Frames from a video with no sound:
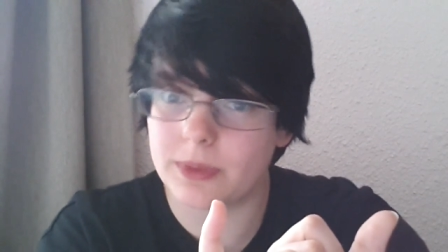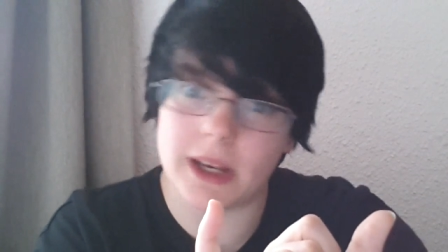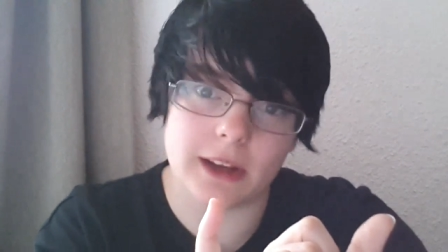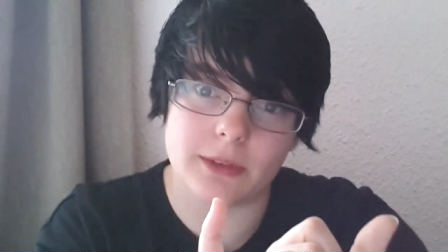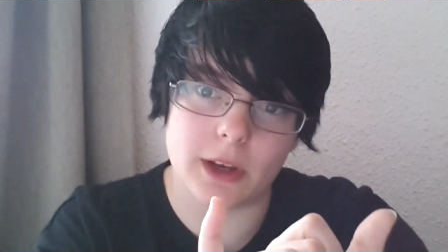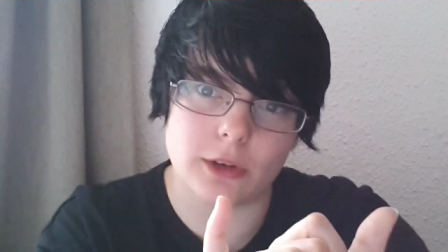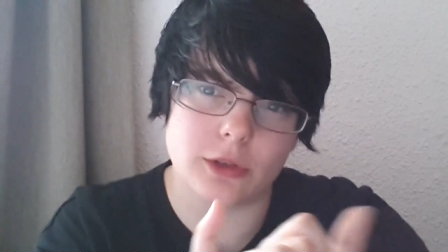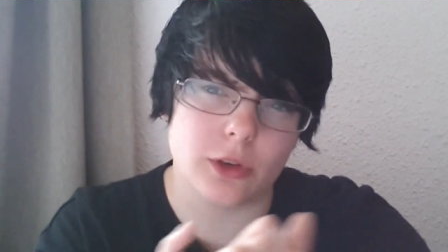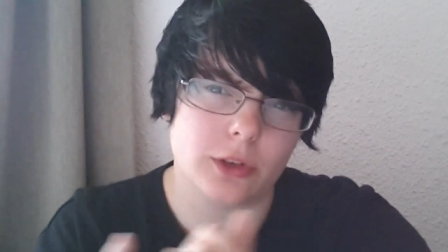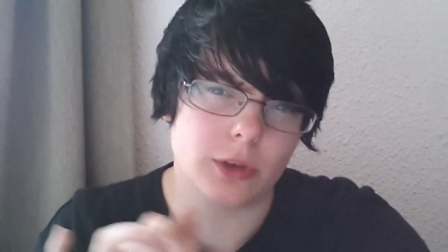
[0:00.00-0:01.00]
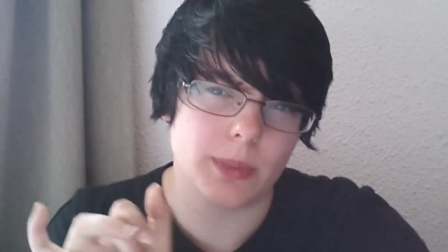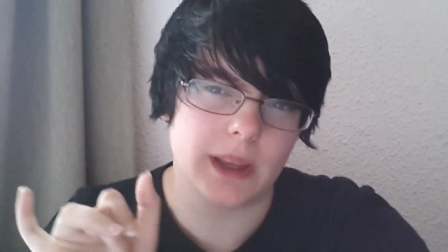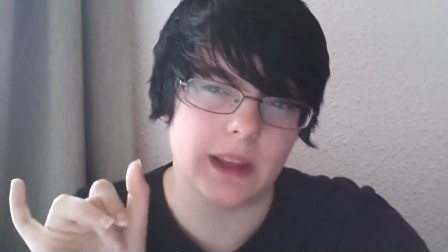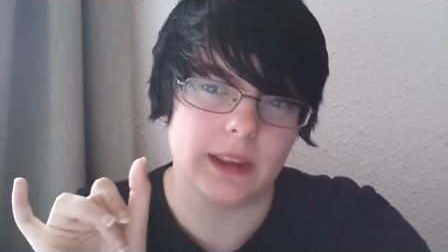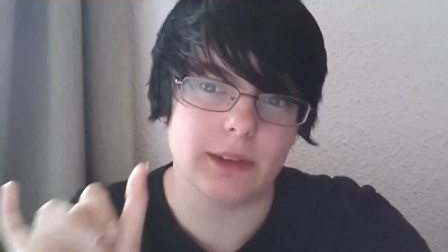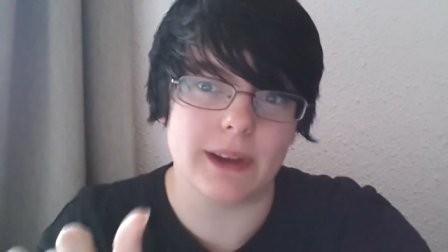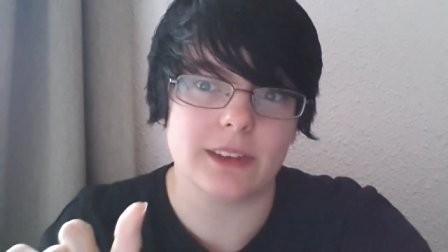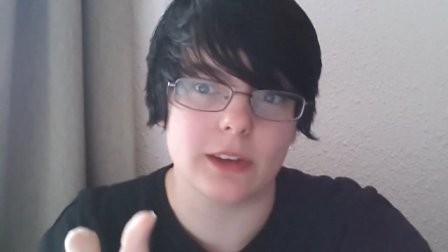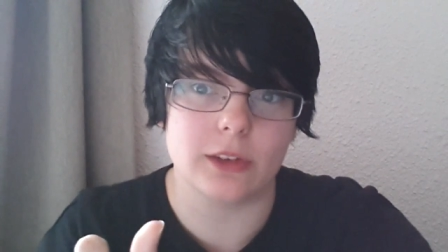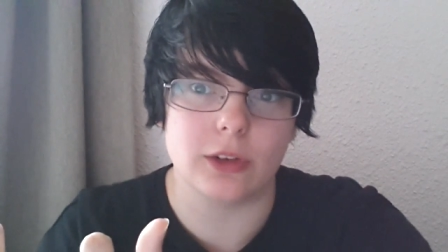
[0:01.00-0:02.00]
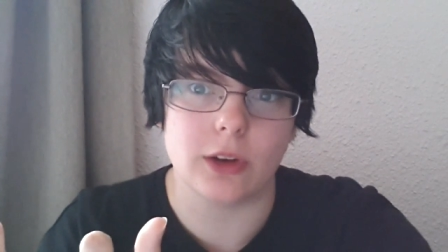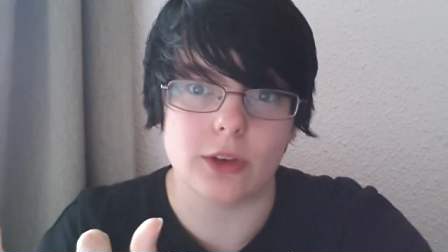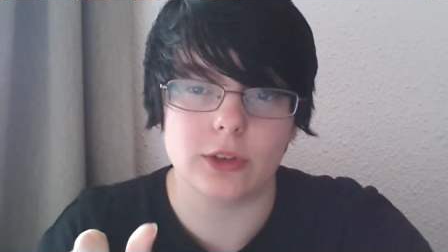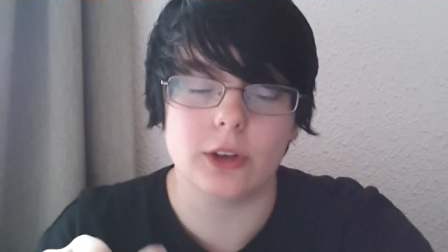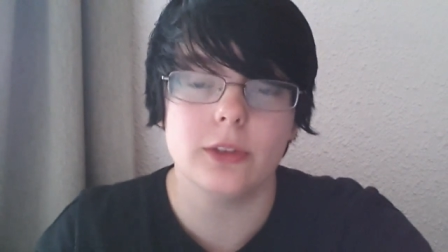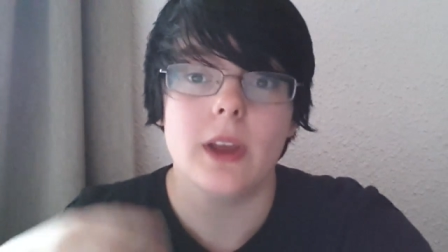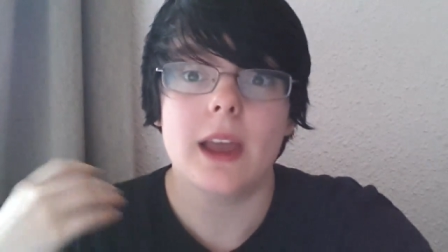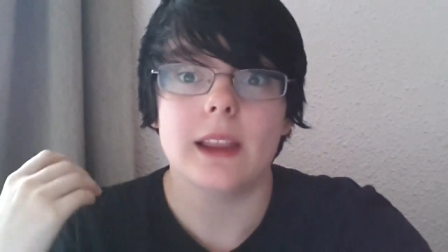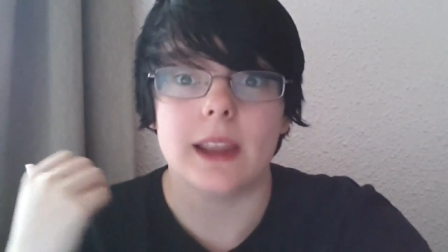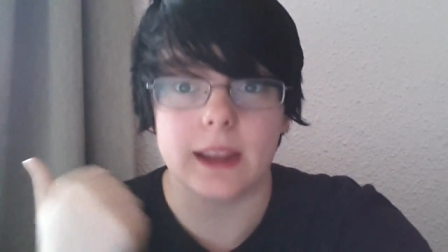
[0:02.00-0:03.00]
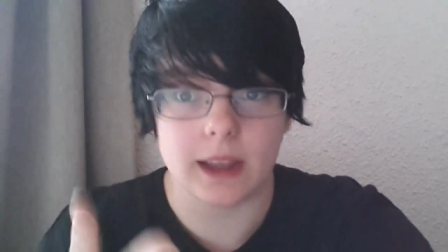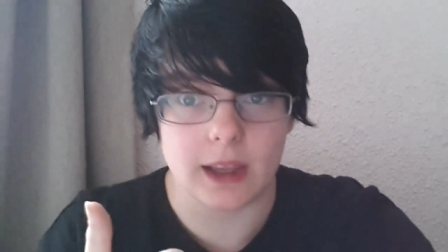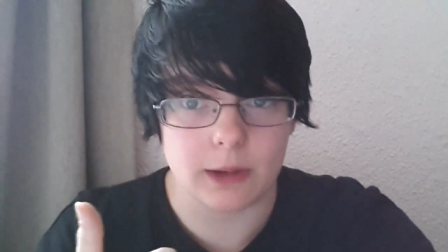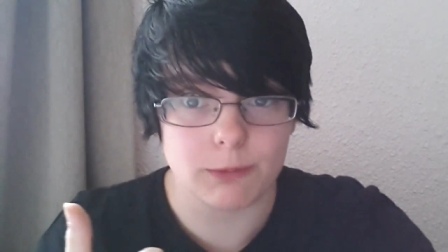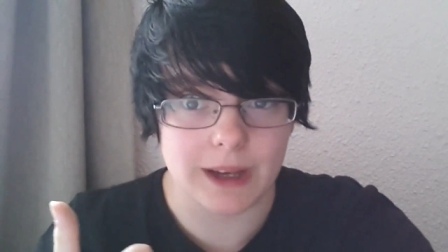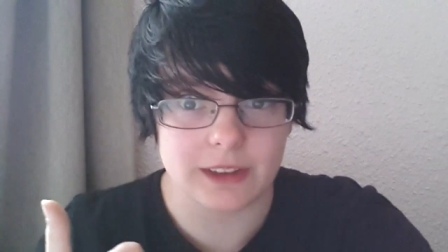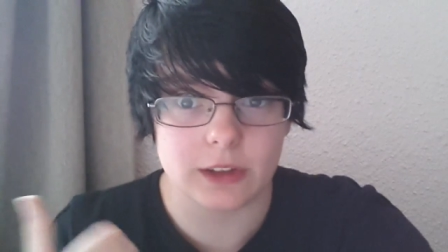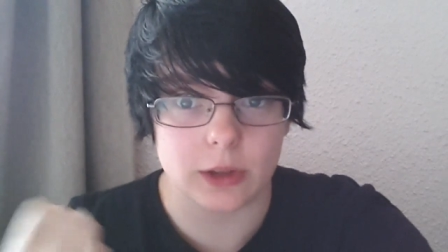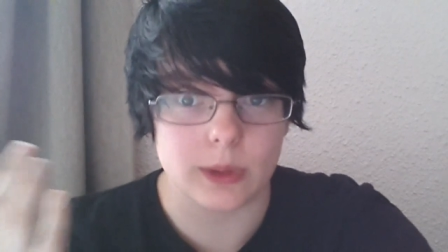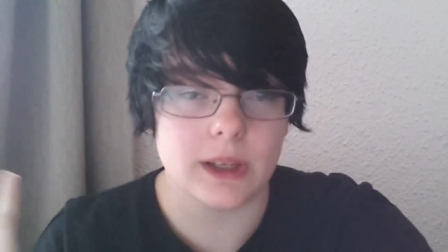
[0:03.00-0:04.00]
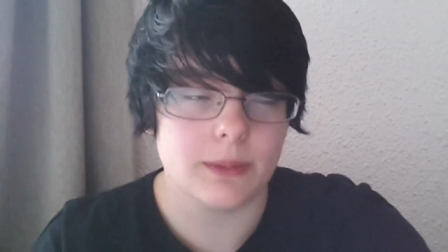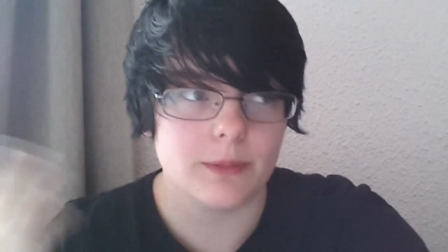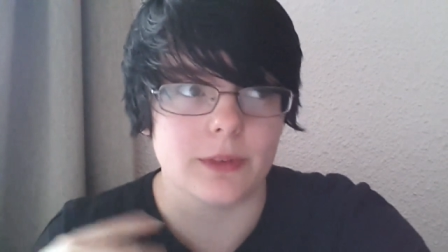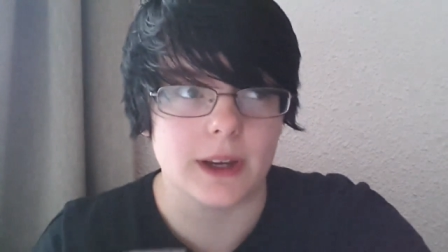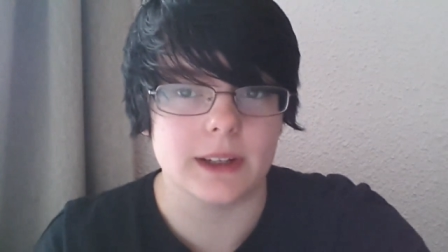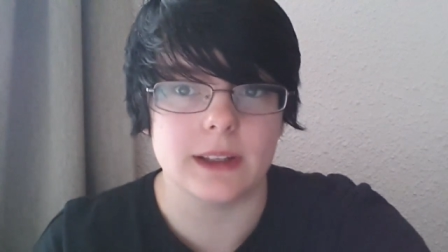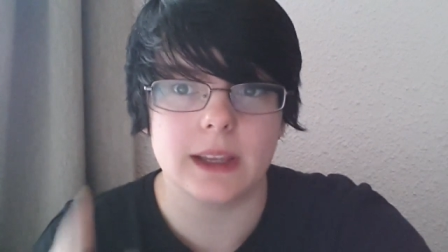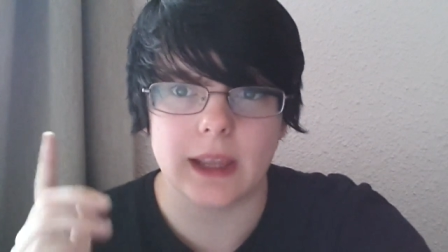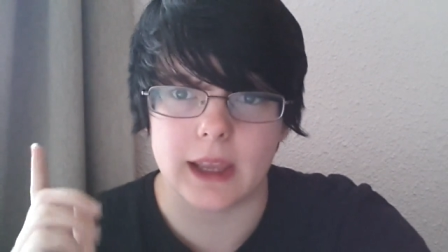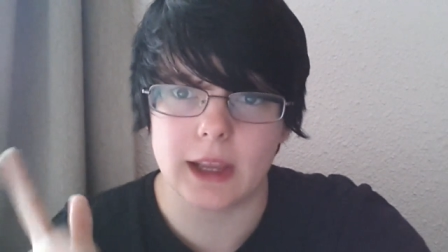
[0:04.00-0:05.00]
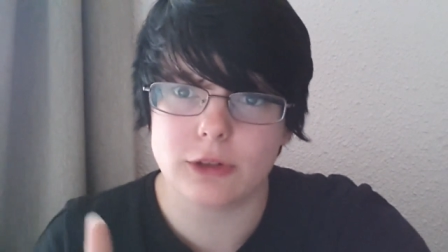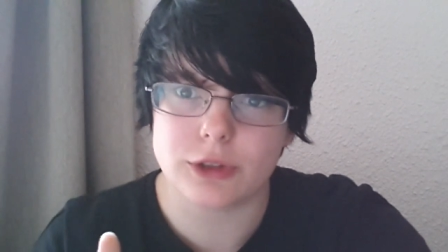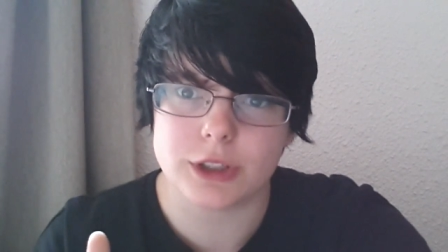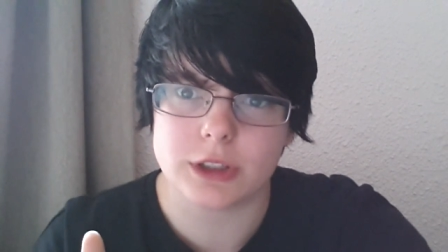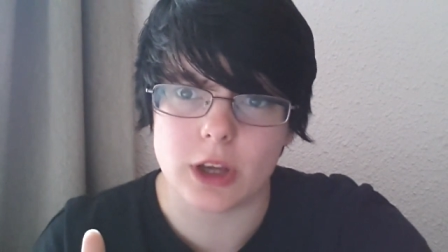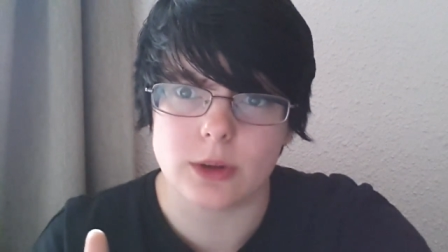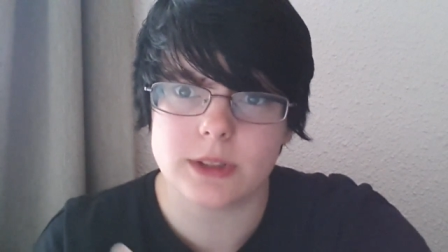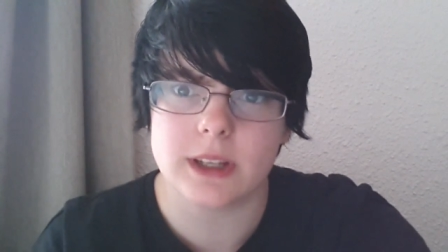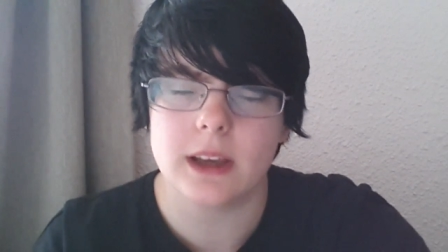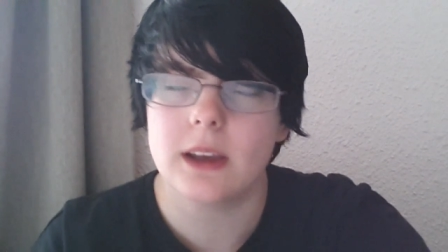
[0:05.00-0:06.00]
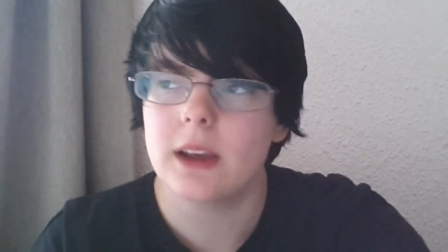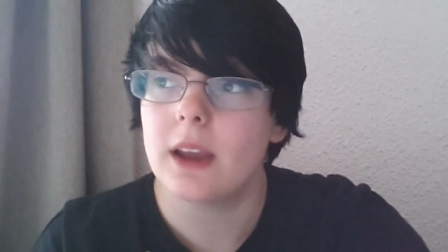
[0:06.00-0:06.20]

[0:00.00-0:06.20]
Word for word: The next video should also be the rest of the studio stuff, like a uh, Ratatouille, finally, a uh, Coaster,